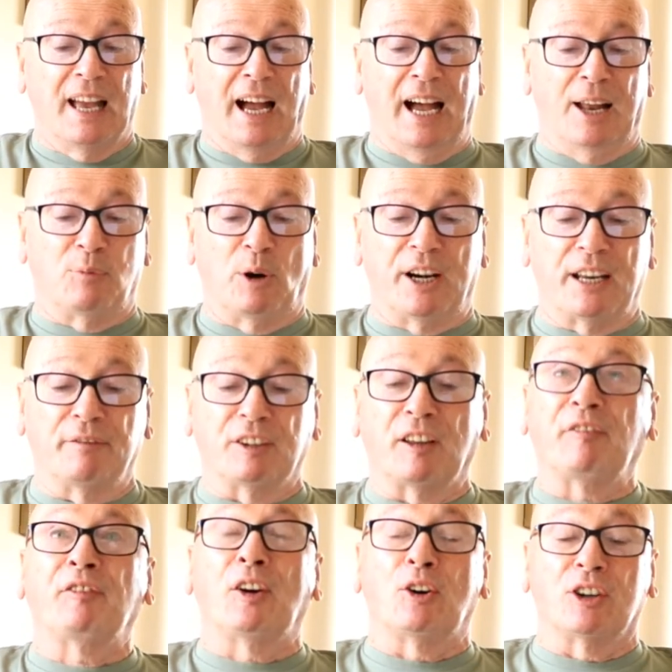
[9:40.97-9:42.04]
And whatever
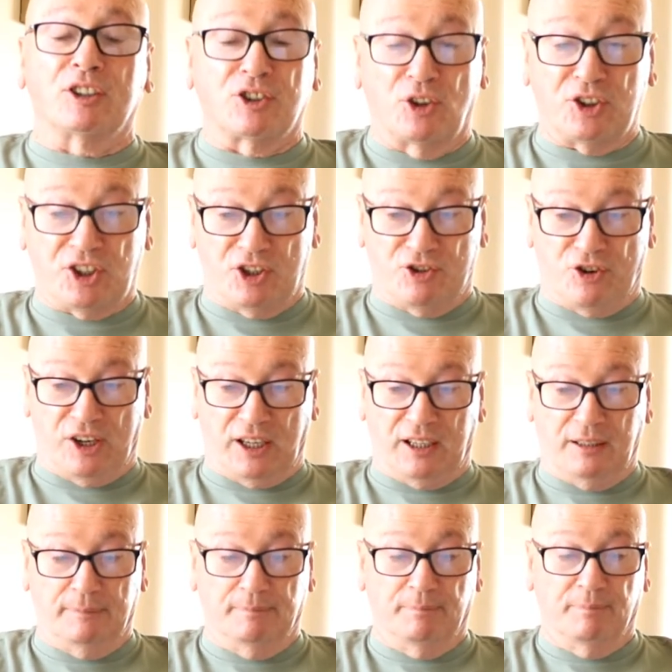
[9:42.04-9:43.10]
the ferret doesn't
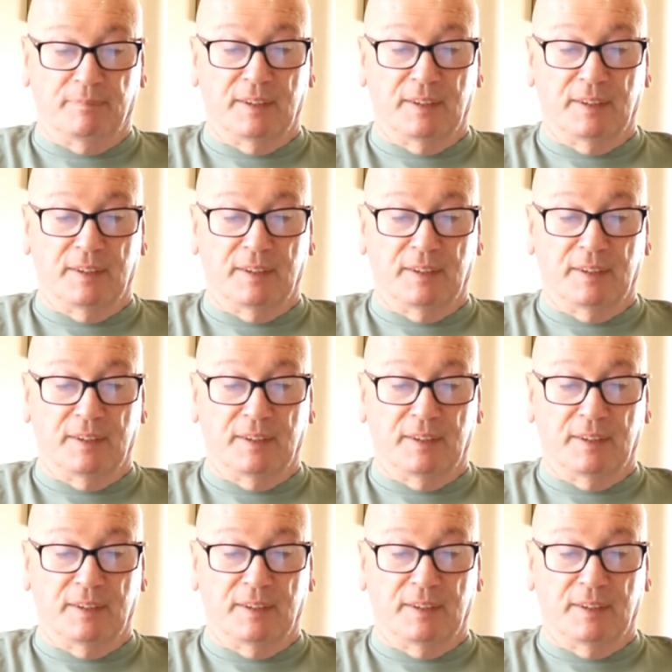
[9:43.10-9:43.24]
drink,